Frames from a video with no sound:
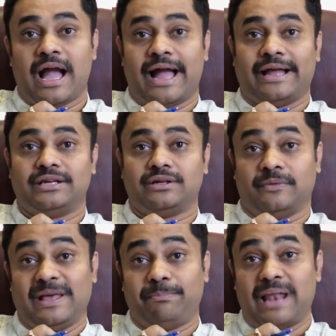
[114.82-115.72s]
and
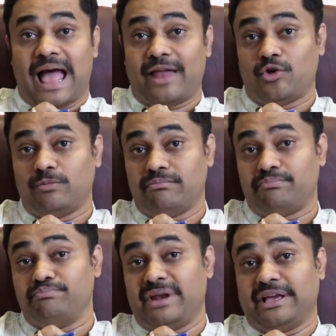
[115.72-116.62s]
they plan on
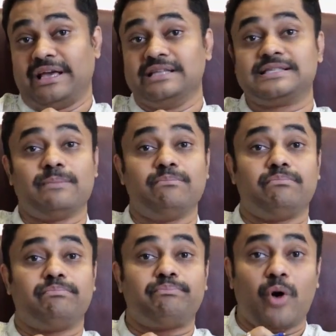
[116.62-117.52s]
bringing in some
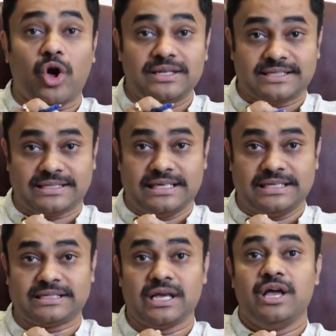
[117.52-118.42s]

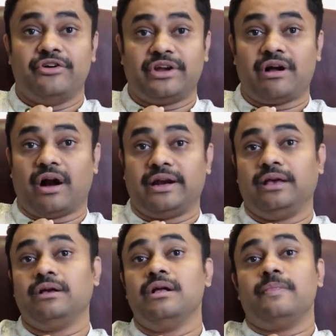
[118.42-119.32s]
policies
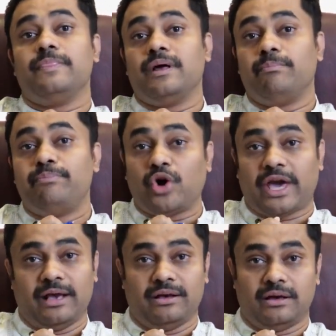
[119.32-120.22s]
regarding the
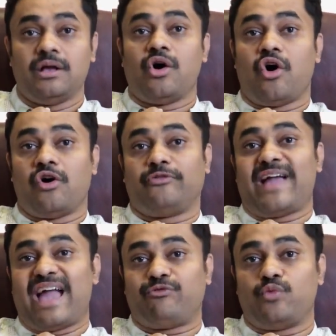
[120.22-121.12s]
booking of
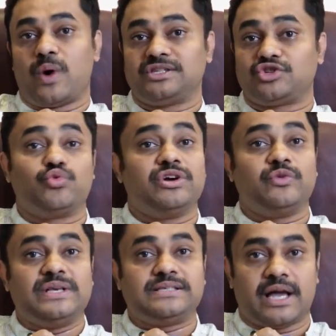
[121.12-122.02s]
F1 student
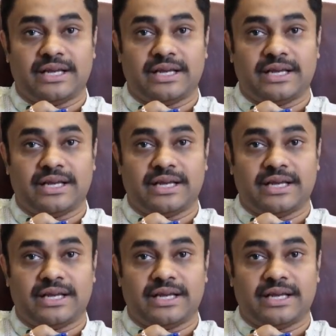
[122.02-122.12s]
visa